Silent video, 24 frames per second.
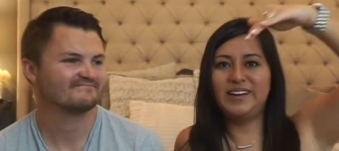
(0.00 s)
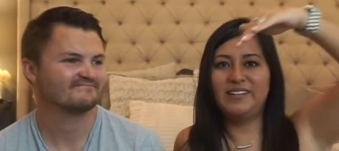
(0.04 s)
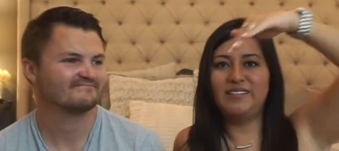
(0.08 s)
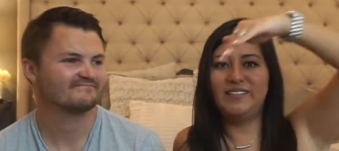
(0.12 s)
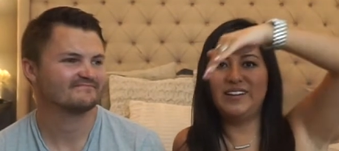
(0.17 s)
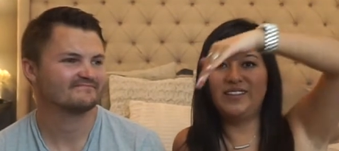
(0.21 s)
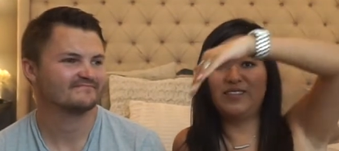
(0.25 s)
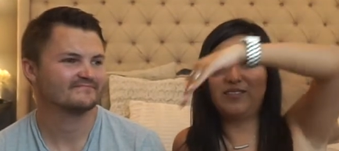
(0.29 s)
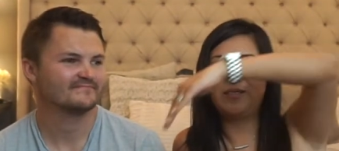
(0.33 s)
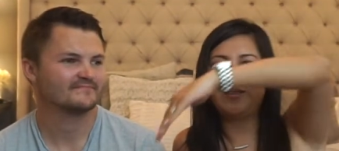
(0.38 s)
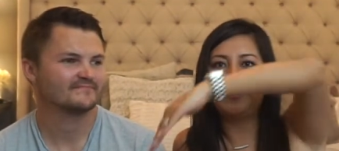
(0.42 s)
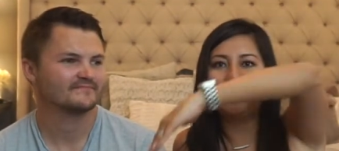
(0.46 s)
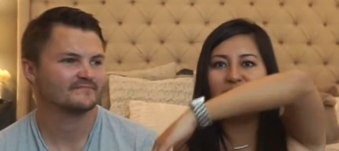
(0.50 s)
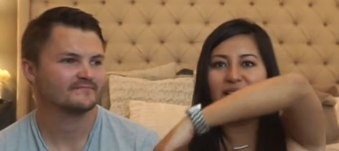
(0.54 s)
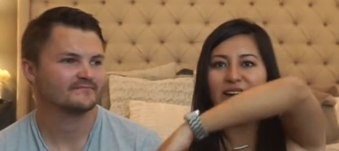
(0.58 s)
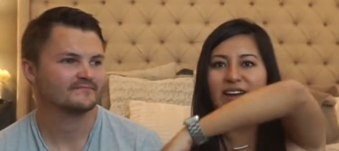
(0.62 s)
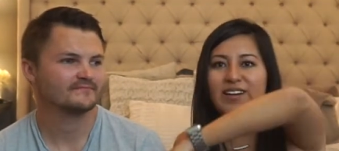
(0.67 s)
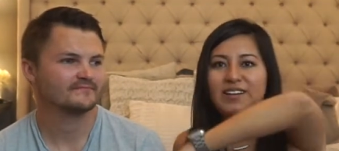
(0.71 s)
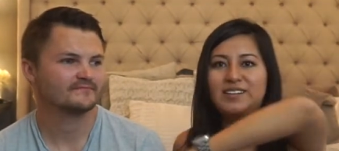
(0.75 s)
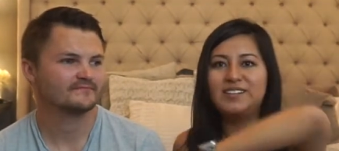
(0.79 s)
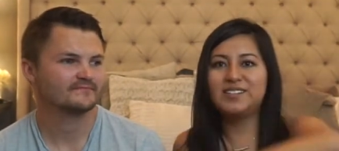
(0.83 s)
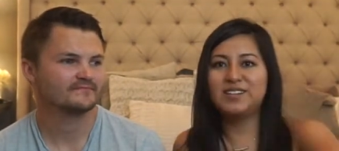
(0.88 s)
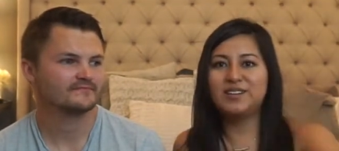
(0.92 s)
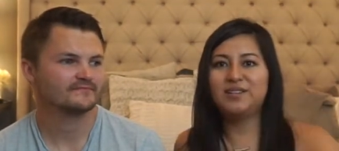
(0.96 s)
Speaker 1: going through
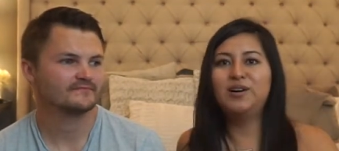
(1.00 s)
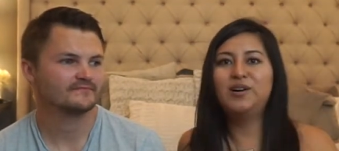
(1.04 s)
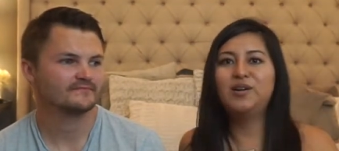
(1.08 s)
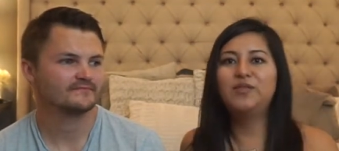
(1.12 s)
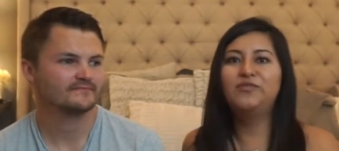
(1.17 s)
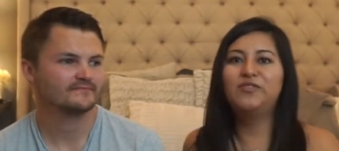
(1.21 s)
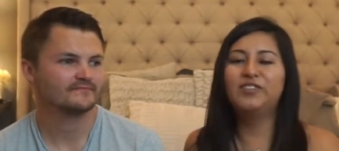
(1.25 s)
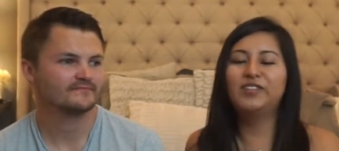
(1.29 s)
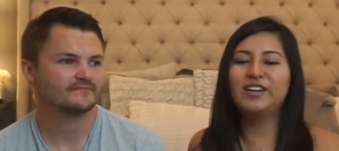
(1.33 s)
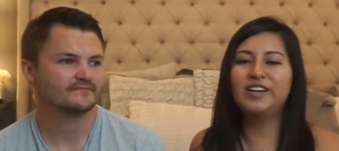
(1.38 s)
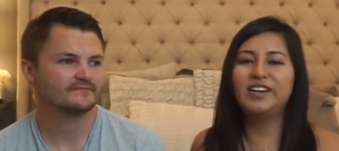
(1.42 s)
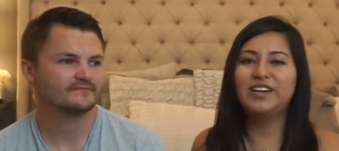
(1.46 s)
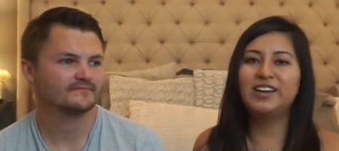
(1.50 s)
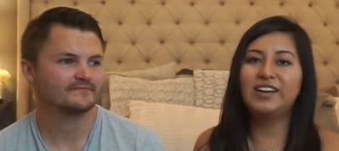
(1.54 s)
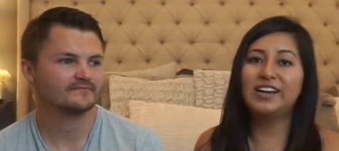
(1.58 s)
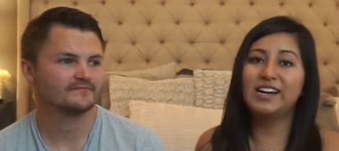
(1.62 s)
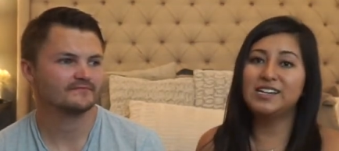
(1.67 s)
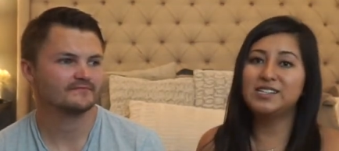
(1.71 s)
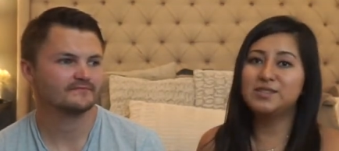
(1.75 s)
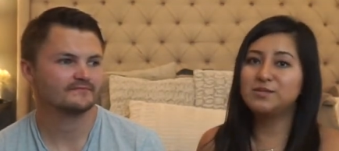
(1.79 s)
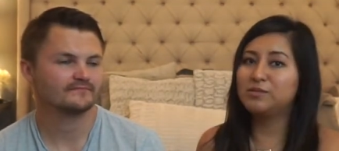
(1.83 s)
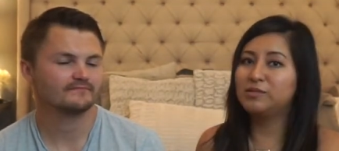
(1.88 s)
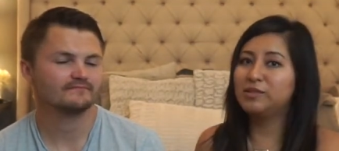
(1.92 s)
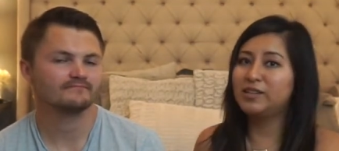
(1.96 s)
it. So hopefully you
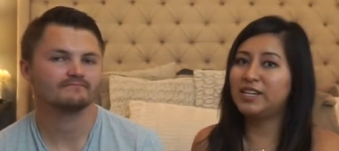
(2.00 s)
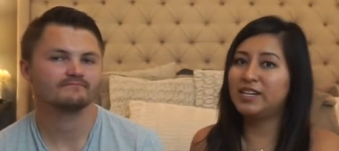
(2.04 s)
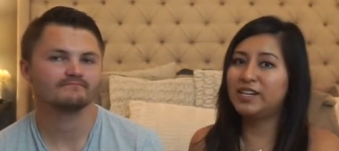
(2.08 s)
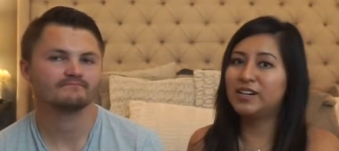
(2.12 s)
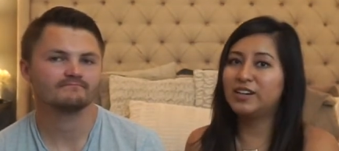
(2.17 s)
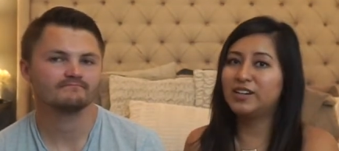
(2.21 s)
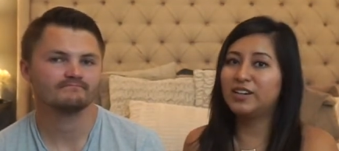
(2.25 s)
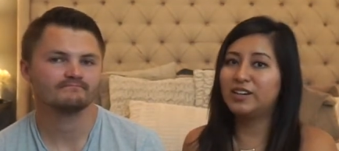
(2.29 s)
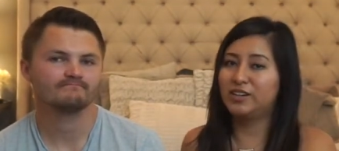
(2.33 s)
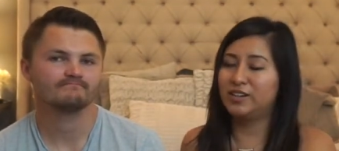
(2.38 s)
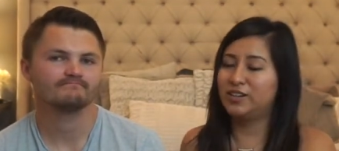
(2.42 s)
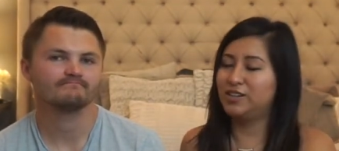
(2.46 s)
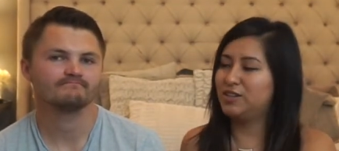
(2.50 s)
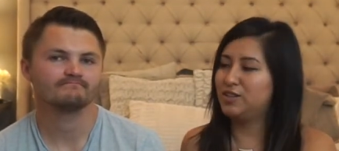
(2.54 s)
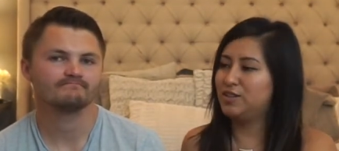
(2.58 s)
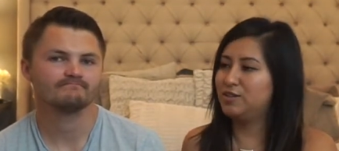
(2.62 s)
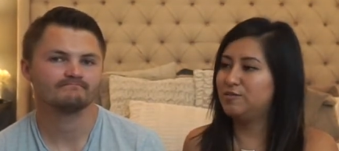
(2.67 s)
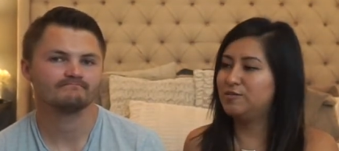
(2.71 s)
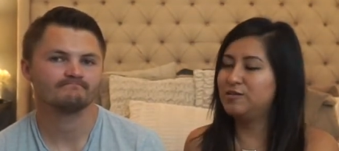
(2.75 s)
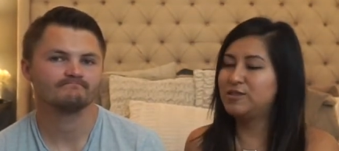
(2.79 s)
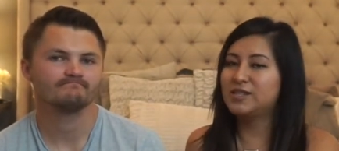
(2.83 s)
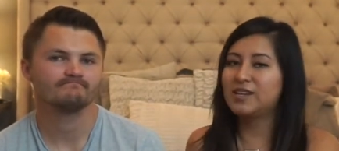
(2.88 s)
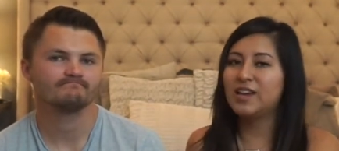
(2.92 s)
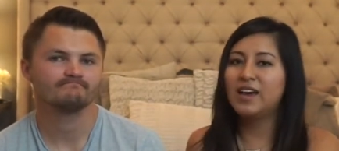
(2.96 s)
guys will hear good
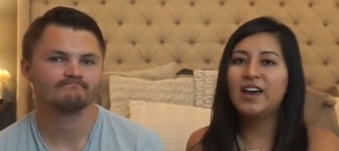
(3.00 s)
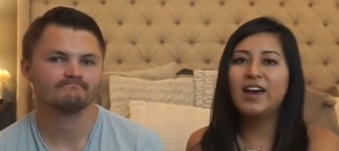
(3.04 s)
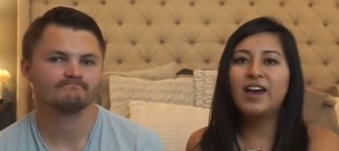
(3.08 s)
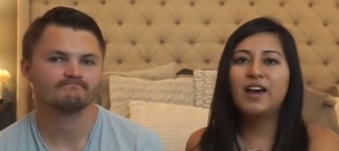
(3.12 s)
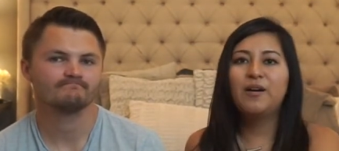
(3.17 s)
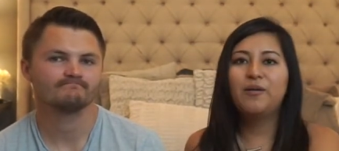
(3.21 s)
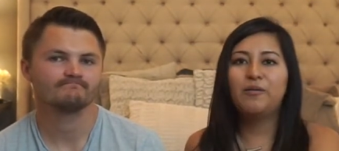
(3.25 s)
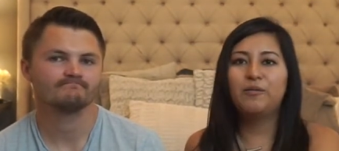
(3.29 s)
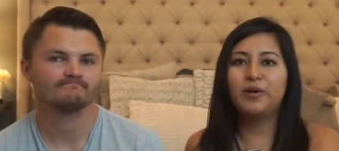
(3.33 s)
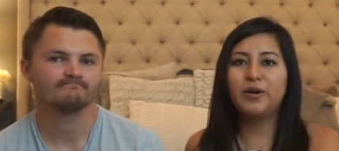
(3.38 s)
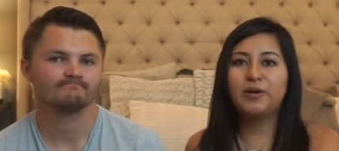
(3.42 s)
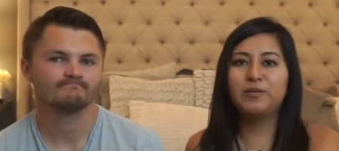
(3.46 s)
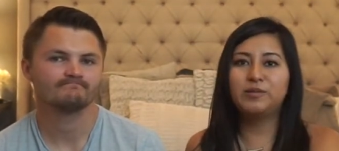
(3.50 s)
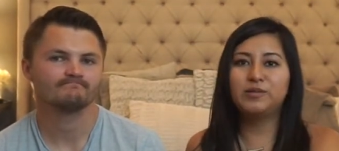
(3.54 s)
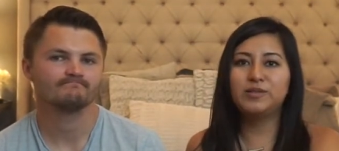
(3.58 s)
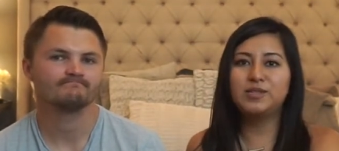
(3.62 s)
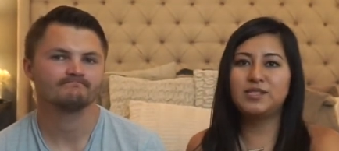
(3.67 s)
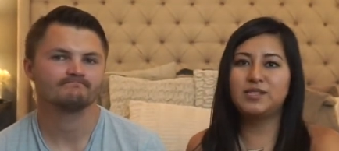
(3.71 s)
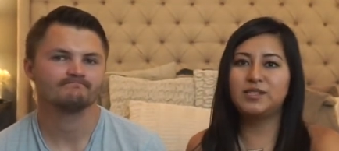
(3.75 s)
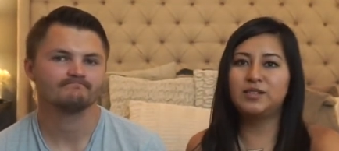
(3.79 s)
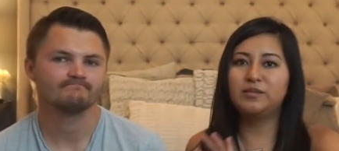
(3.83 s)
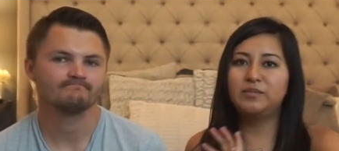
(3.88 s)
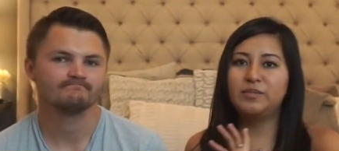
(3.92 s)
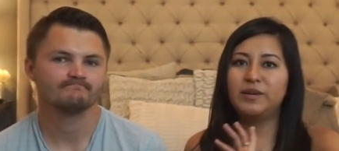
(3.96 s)
news. We will
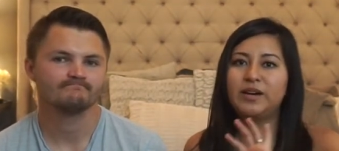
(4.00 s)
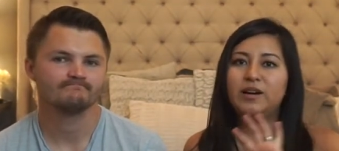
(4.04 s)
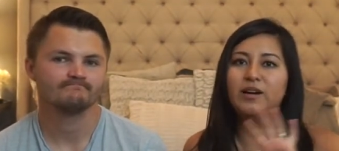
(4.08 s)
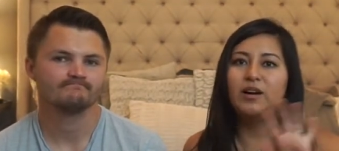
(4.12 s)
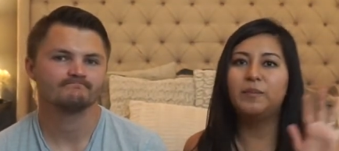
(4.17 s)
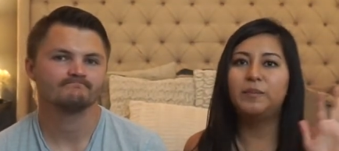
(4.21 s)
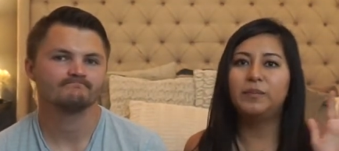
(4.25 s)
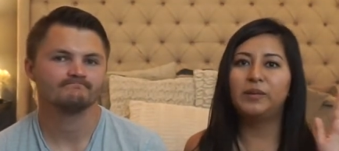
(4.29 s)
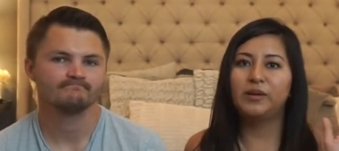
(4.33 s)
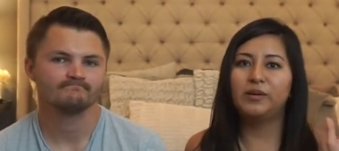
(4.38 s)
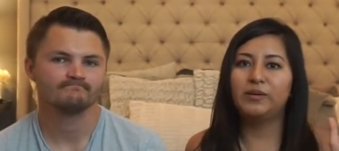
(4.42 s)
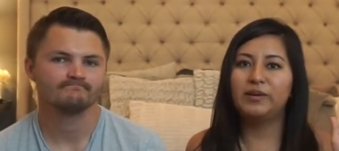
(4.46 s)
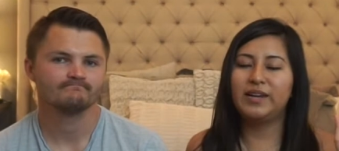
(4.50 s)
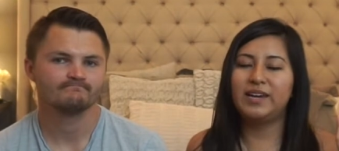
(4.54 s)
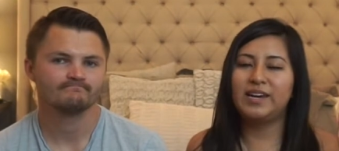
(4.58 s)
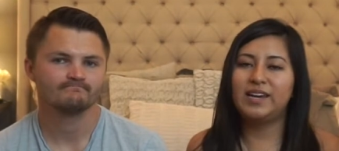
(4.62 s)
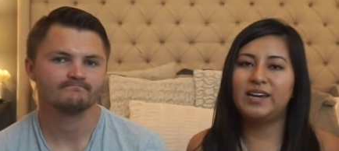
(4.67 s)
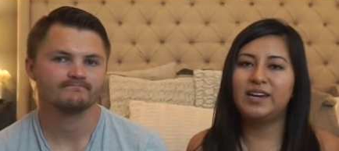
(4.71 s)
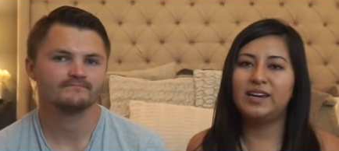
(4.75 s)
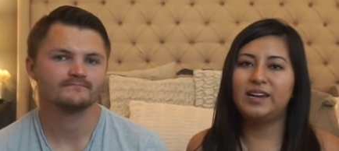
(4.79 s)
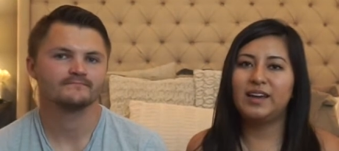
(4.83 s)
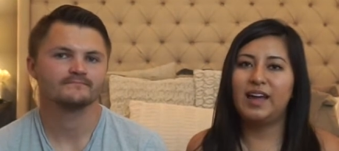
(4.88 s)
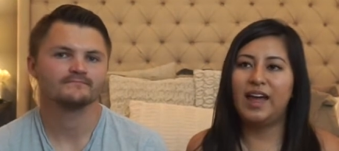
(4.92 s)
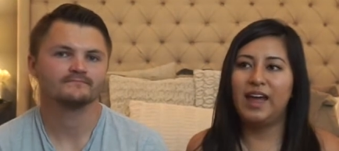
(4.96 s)
still be
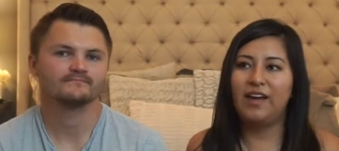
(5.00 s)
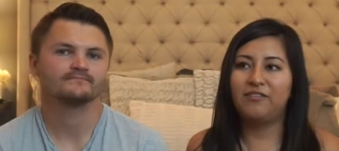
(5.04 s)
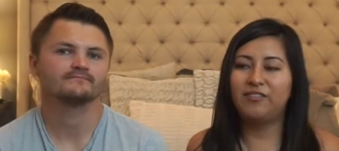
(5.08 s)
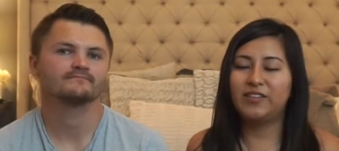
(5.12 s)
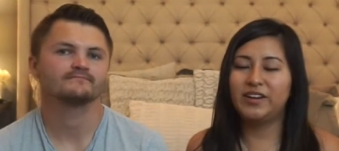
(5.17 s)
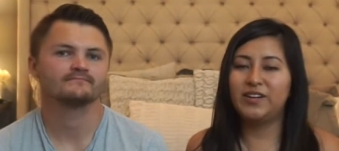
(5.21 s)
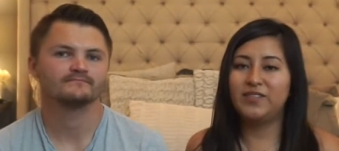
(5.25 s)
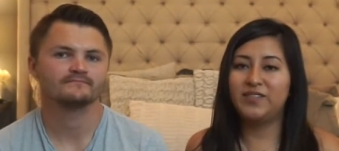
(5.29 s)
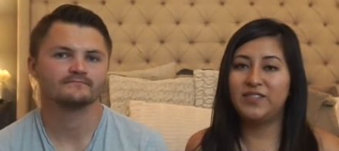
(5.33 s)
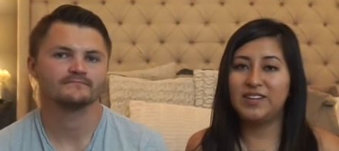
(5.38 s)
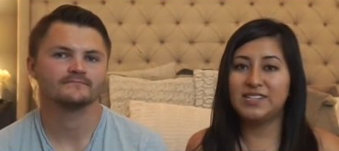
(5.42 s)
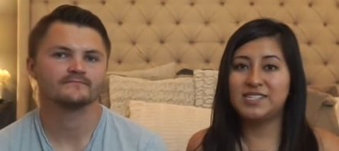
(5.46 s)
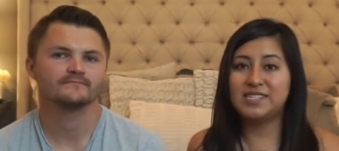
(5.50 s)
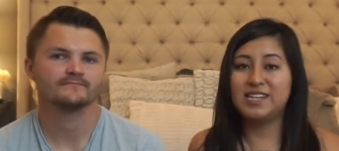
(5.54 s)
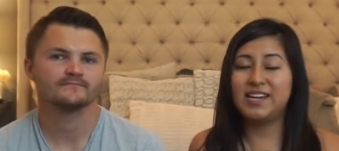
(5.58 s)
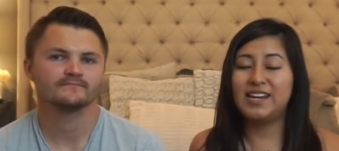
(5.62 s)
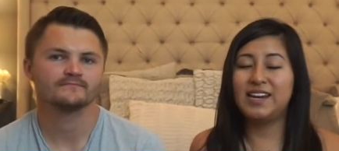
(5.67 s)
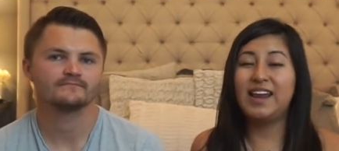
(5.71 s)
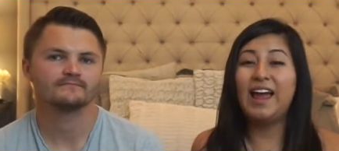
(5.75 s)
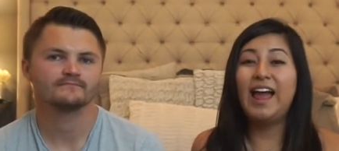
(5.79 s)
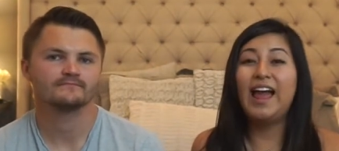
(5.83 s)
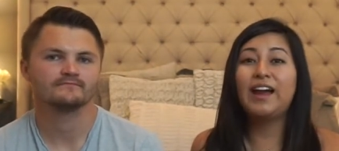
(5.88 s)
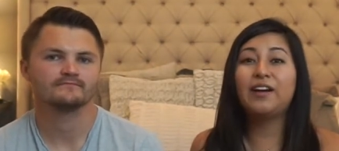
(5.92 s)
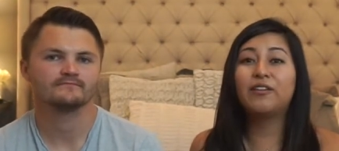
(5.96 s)
uploading every visit.
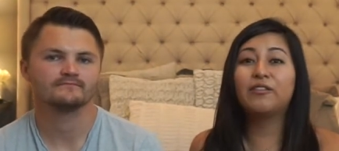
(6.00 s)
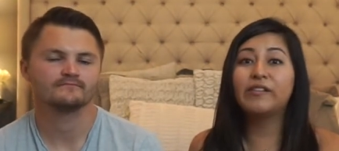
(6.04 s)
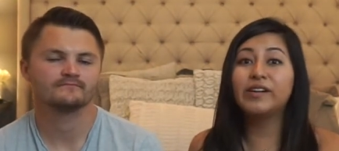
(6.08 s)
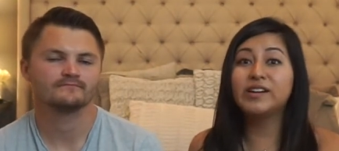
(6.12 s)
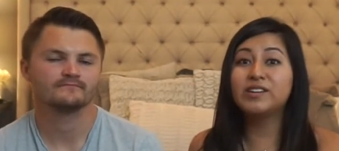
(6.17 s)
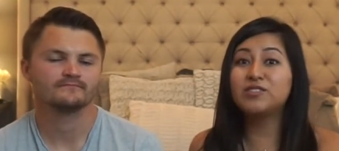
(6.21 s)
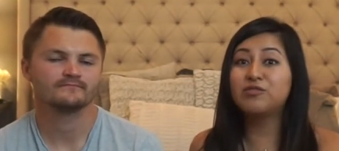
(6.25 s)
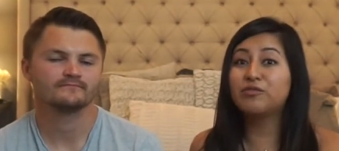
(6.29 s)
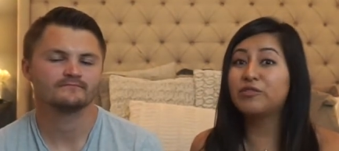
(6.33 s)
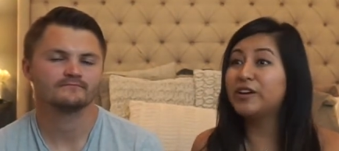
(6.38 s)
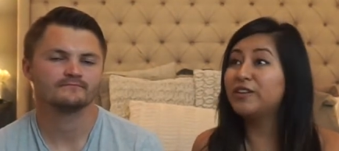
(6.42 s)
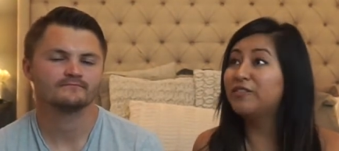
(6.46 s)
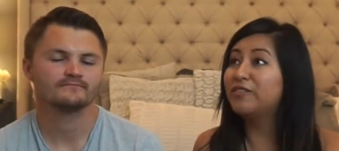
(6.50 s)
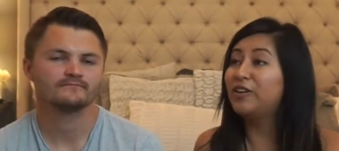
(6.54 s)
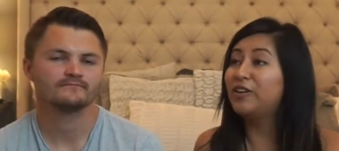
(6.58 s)
free